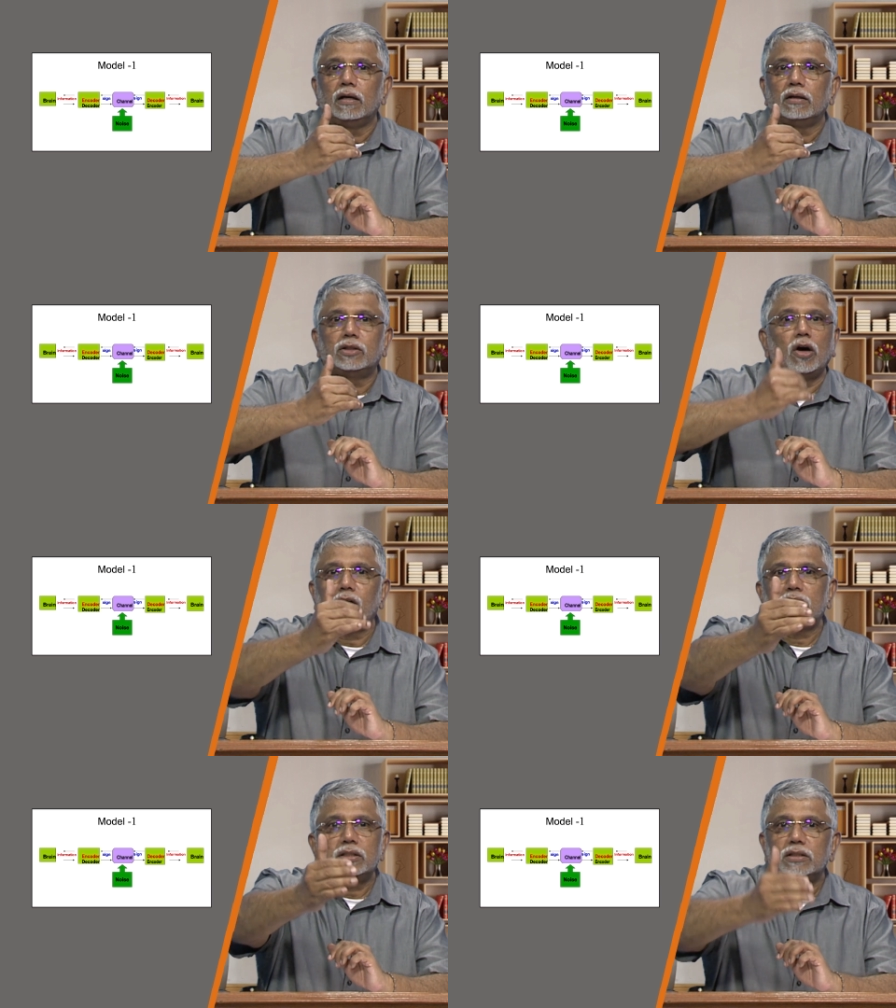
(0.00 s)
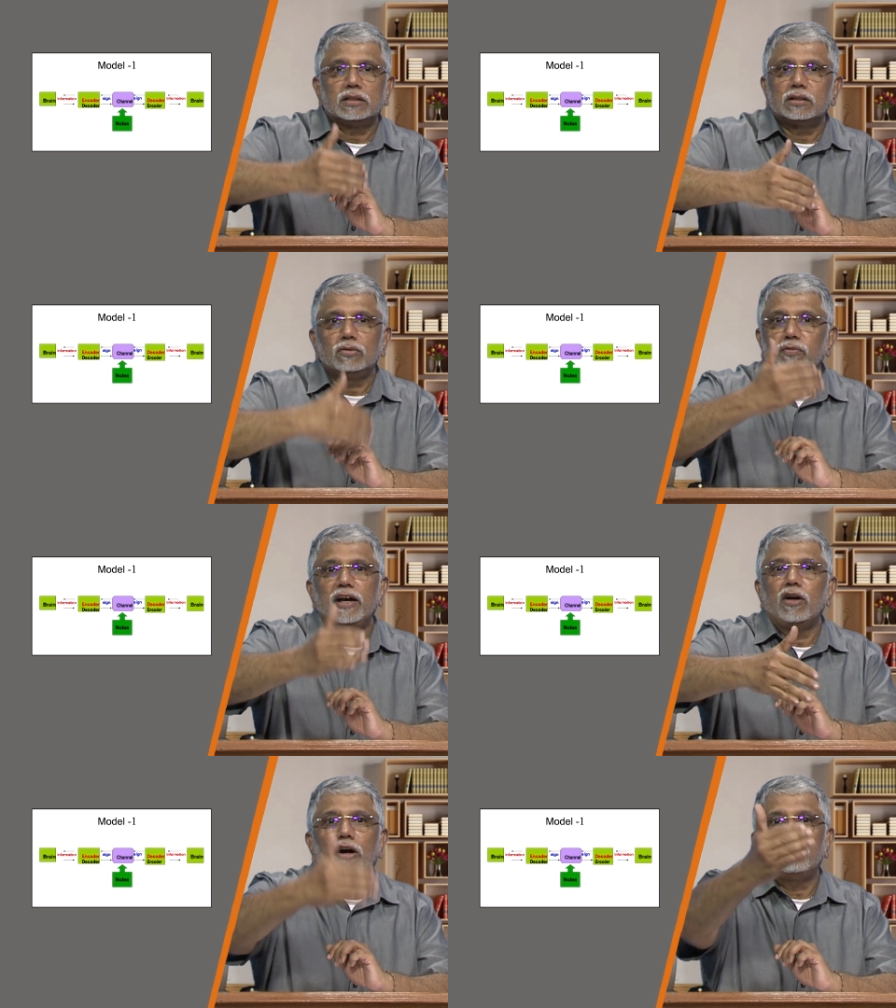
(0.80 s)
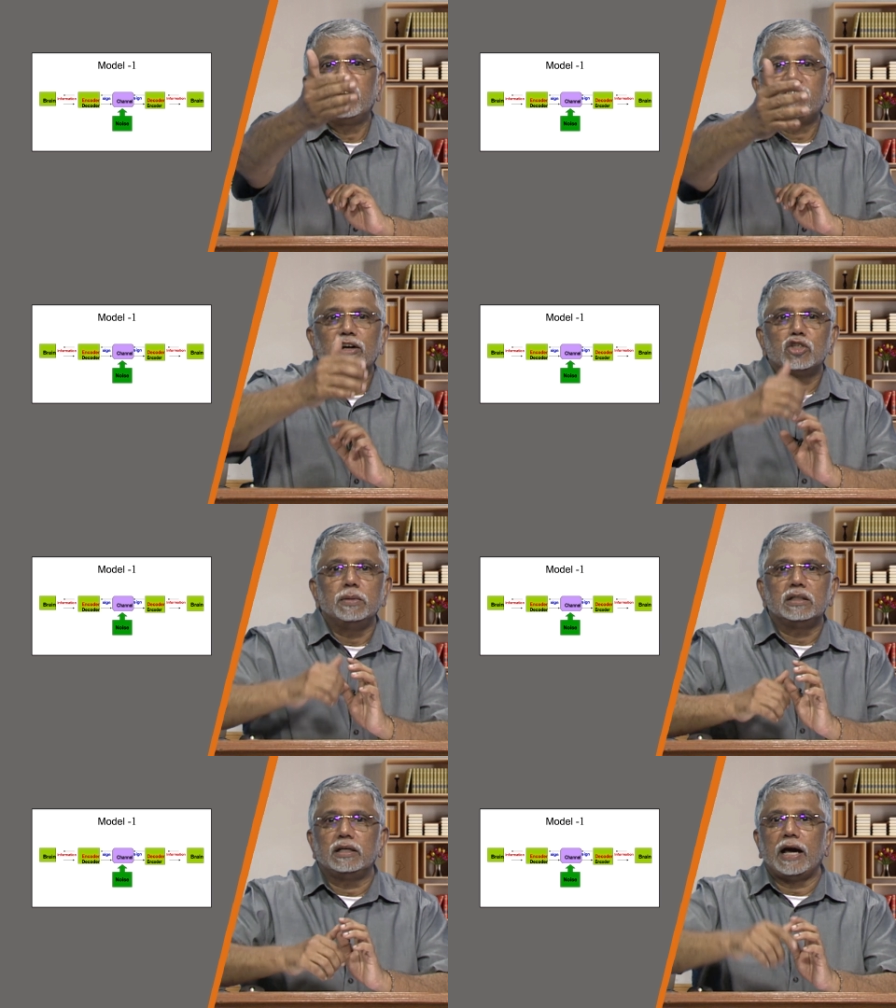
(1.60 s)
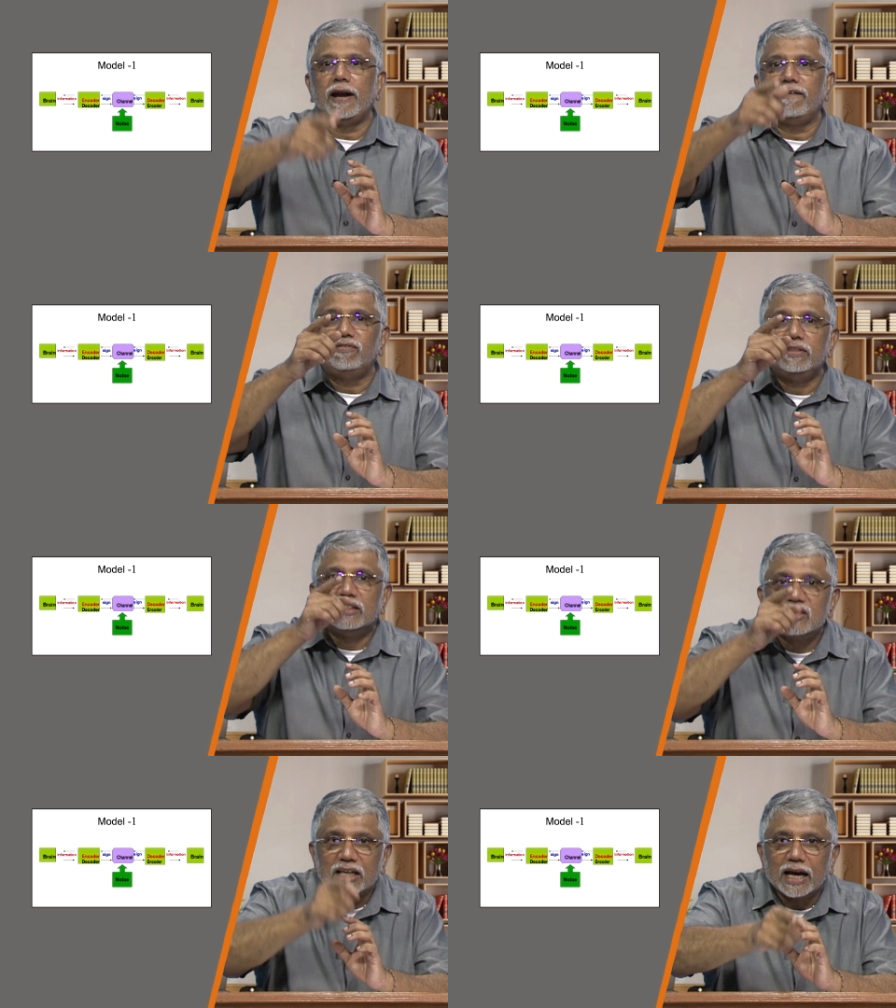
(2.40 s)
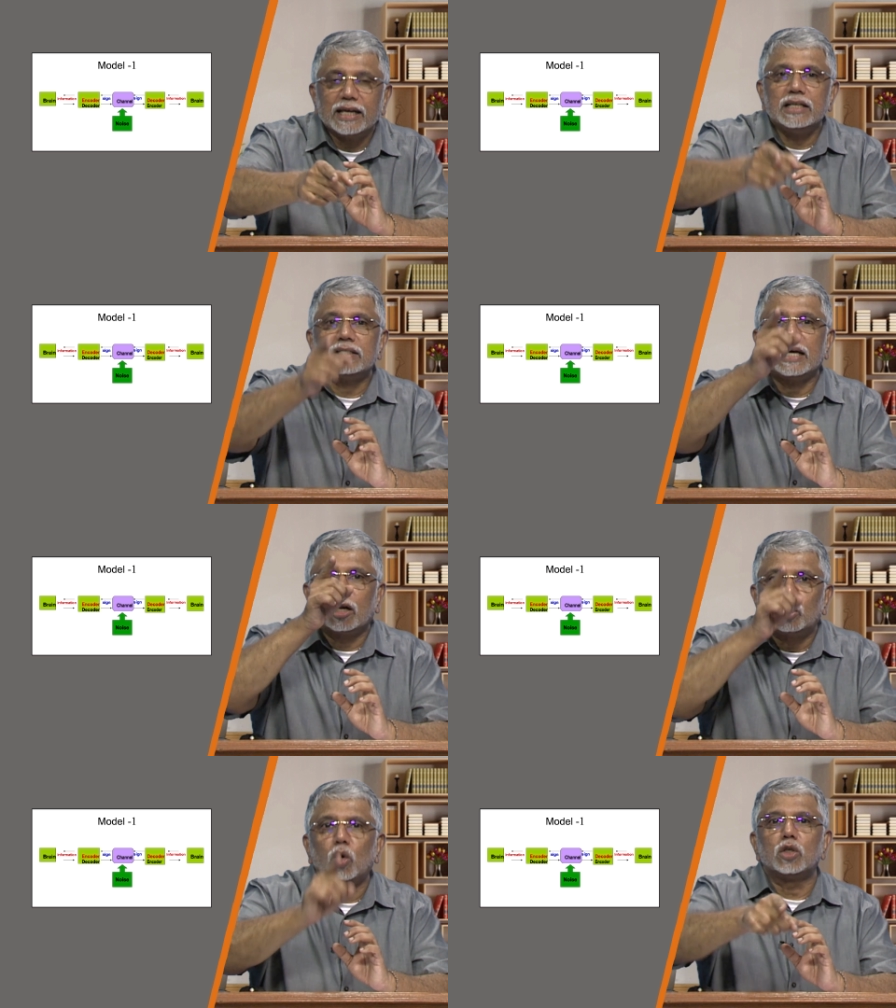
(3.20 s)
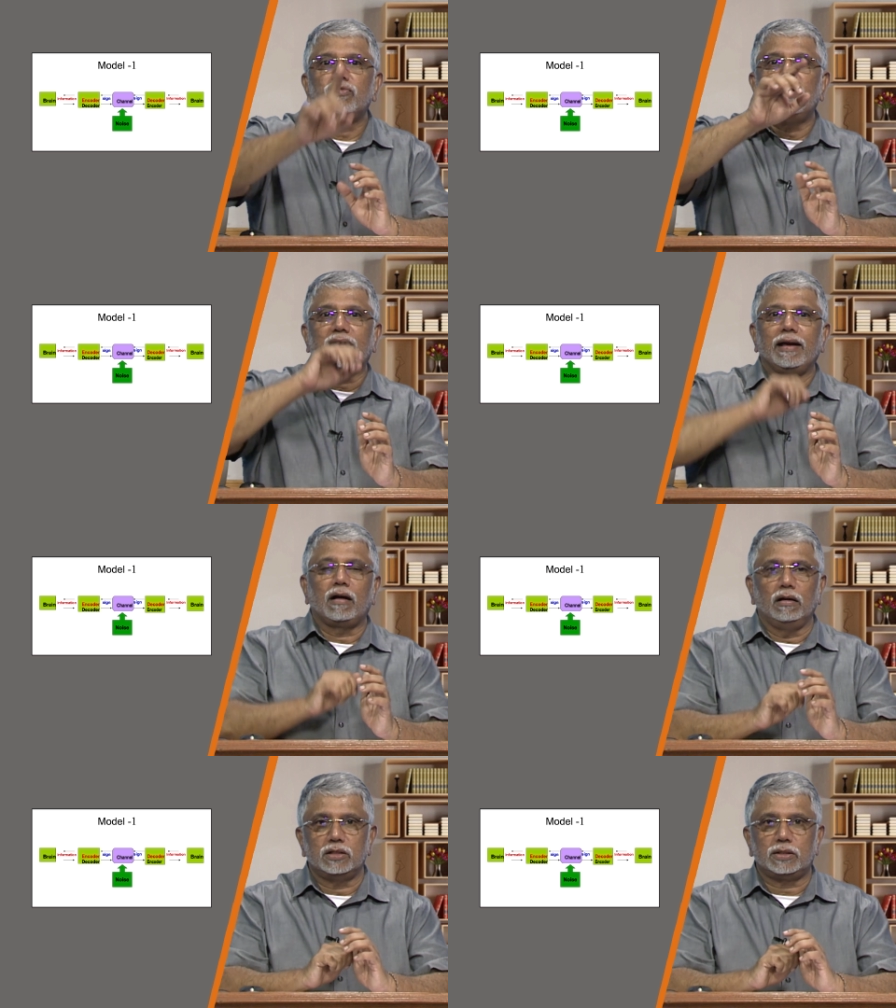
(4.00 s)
thoughts will not be transmitted and signs are those vehicles.